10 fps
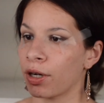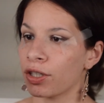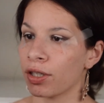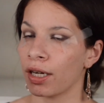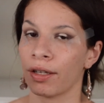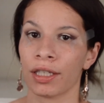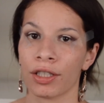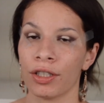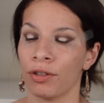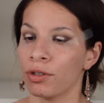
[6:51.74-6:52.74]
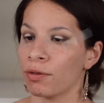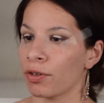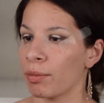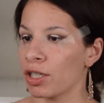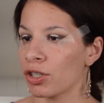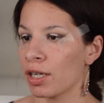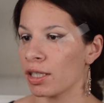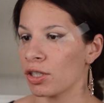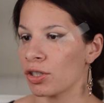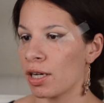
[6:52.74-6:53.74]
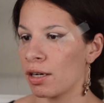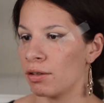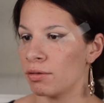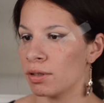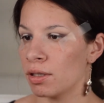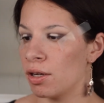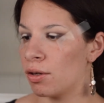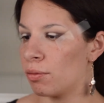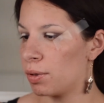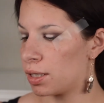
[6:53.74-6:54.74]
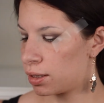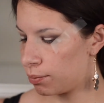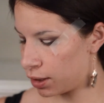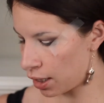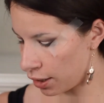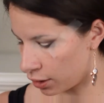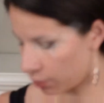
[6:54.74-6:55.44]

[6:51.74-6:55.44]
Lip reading: brush that I like to use for my shiny shadows with some setting